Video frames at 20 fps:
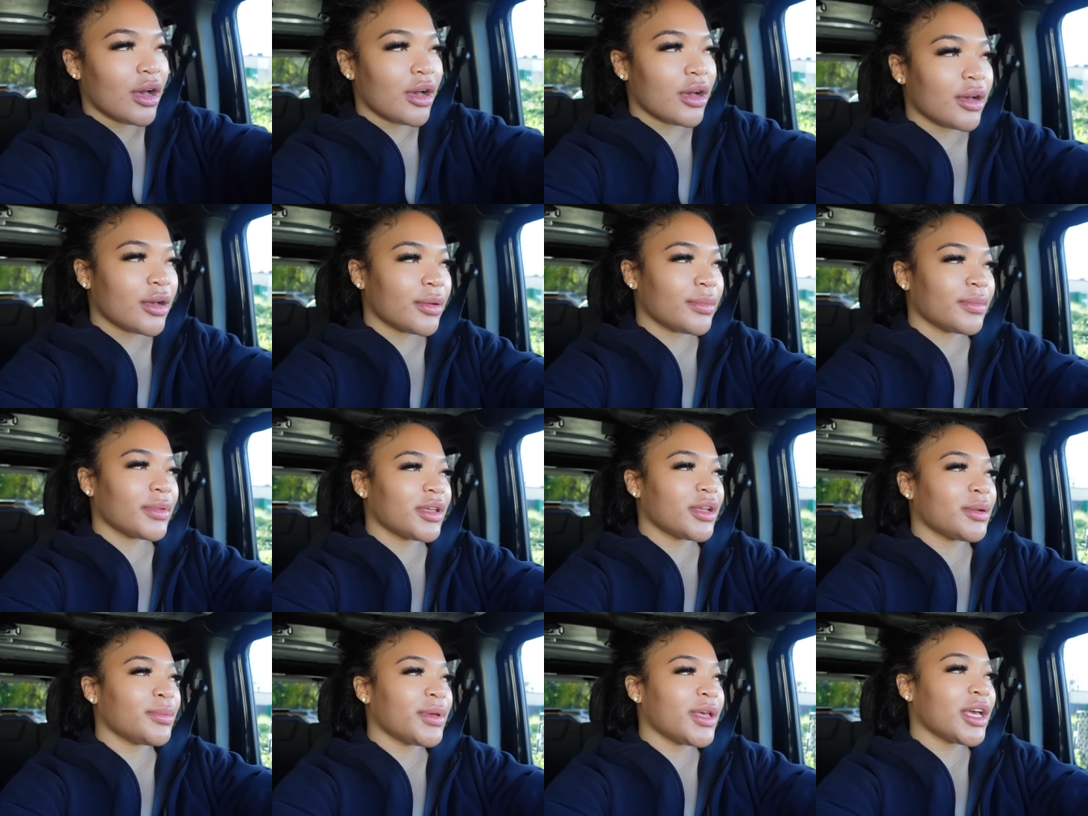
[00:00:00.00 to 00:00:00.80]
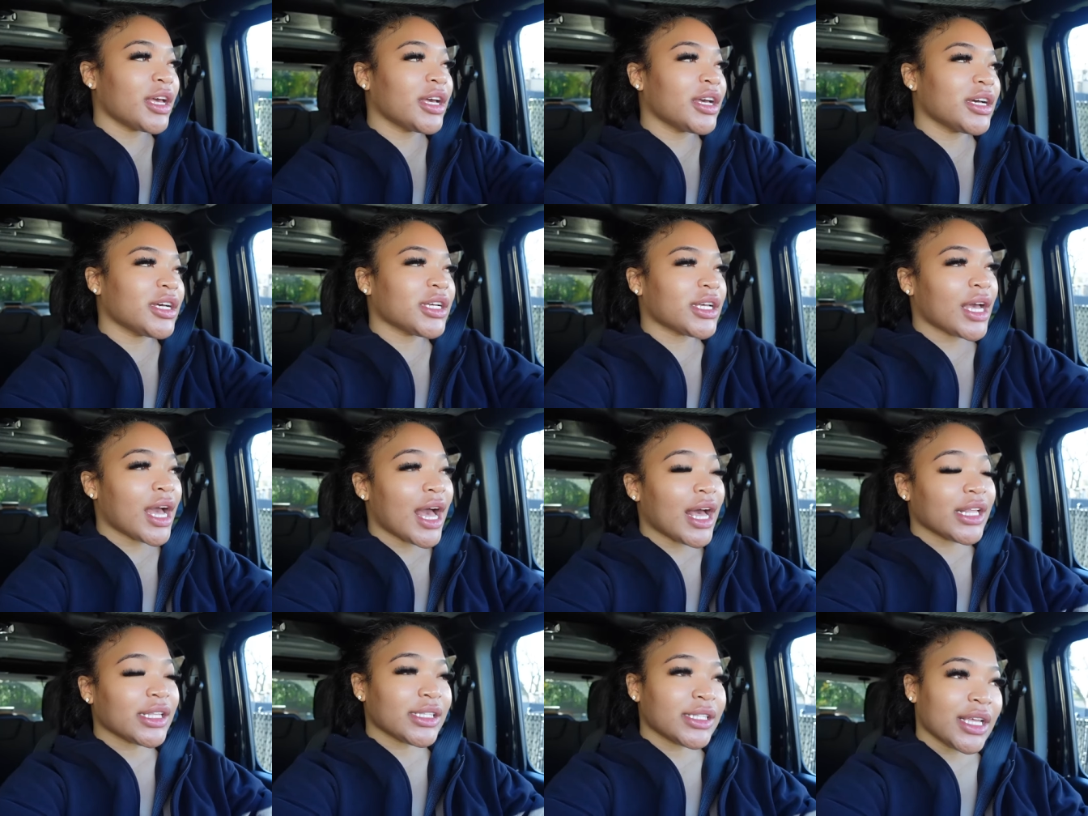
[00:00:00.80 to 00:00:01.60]
um gonna be a good
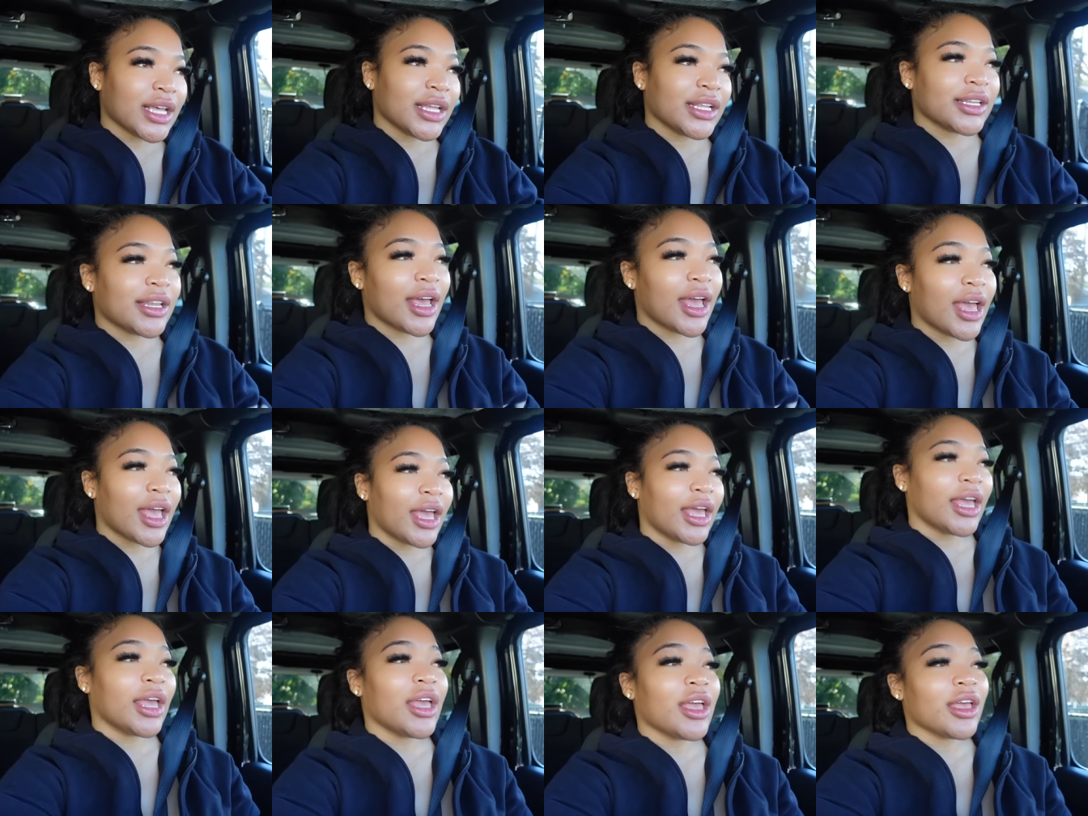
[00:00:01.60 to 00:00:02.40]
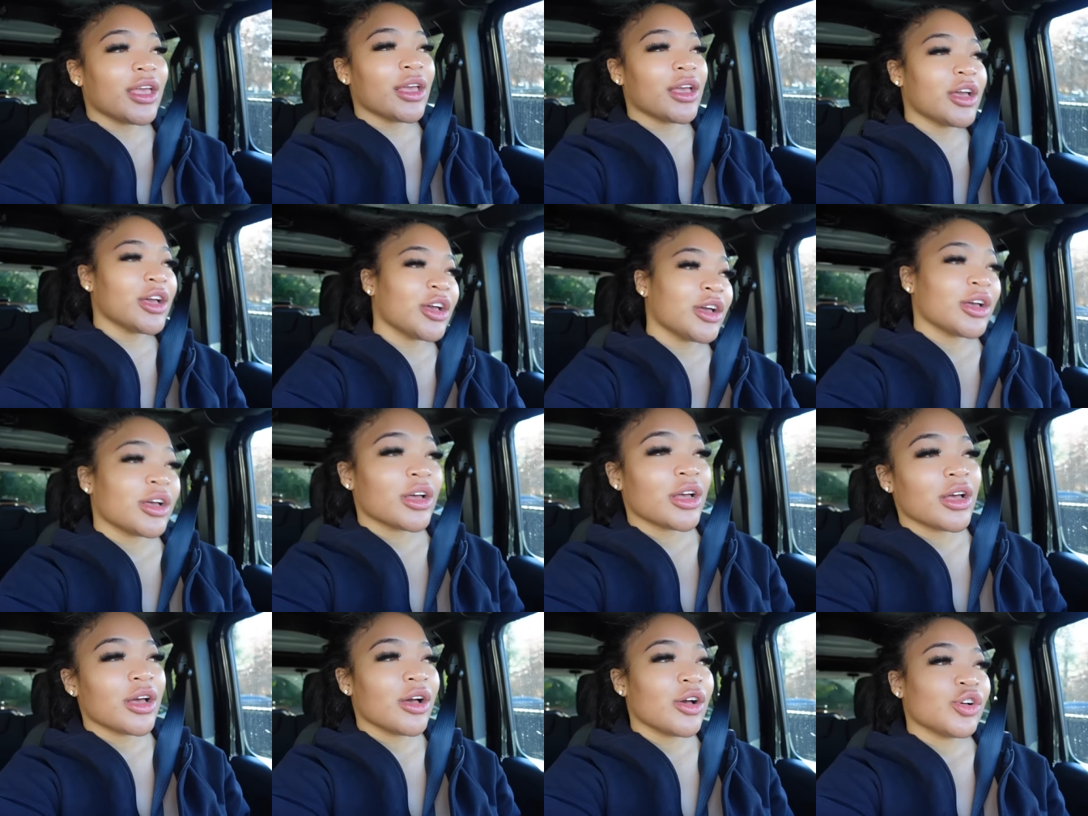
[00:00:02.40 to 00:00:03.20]
content day
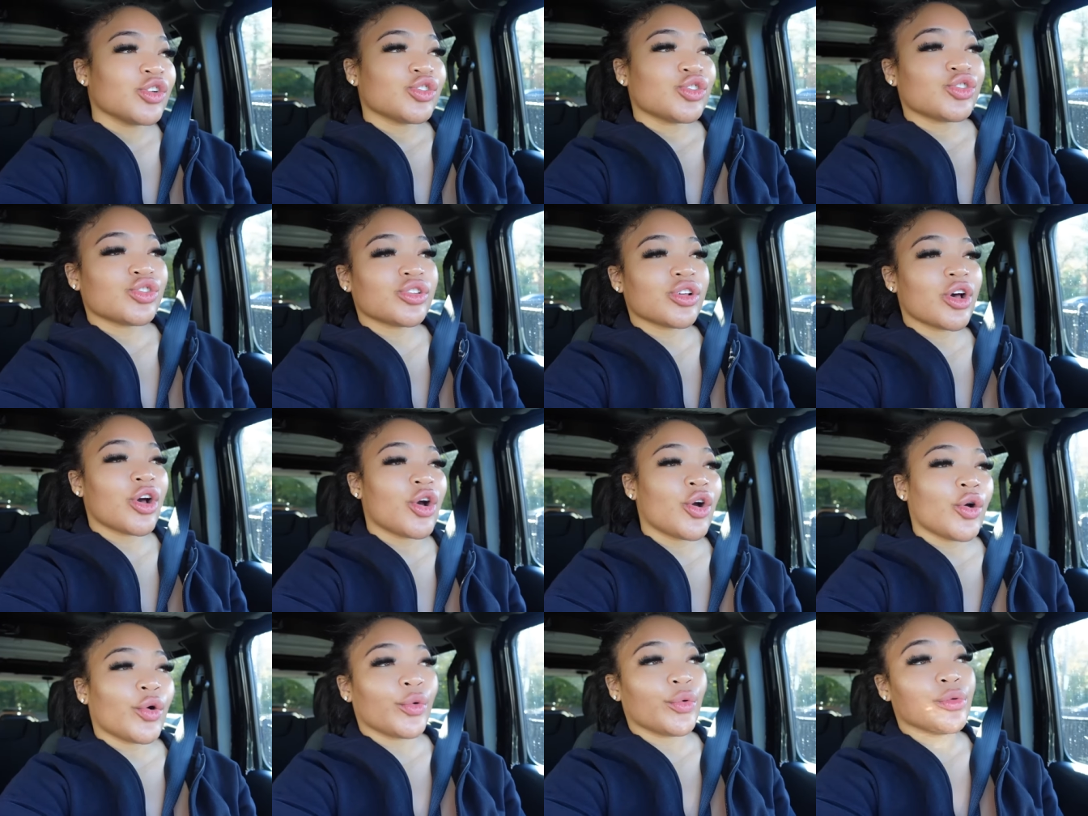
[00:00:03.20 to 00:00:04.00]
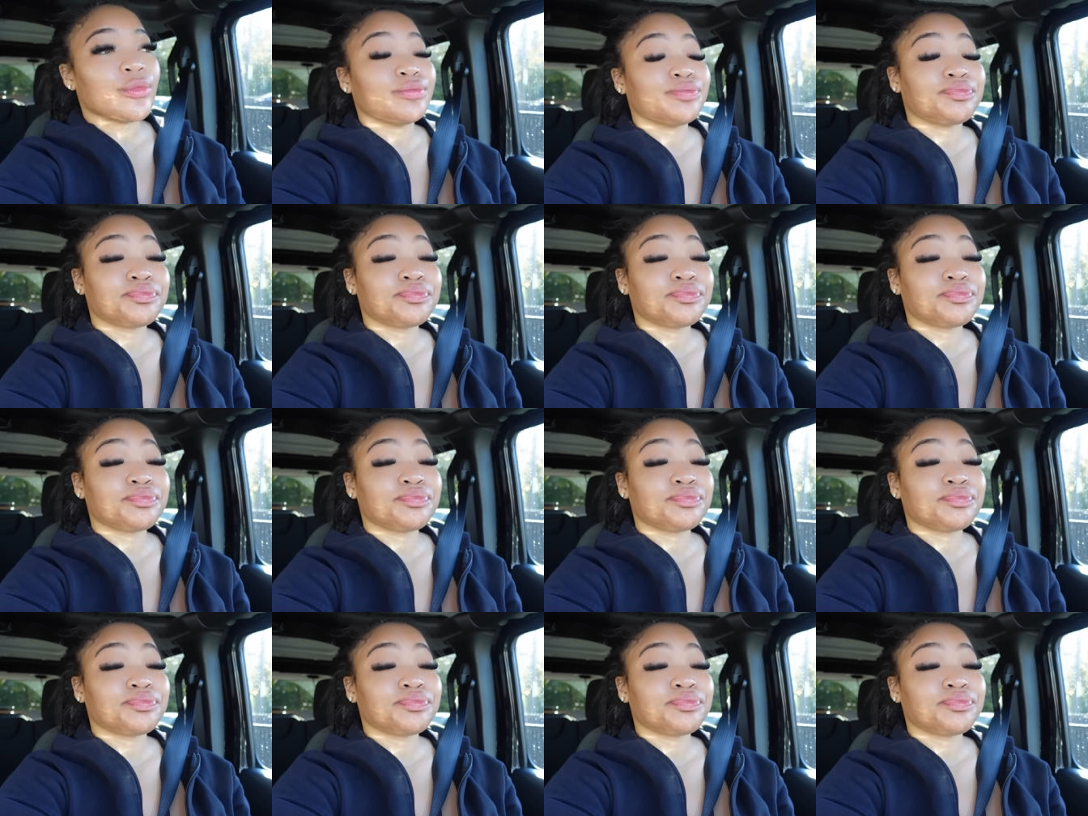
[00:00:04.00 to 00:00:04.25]
so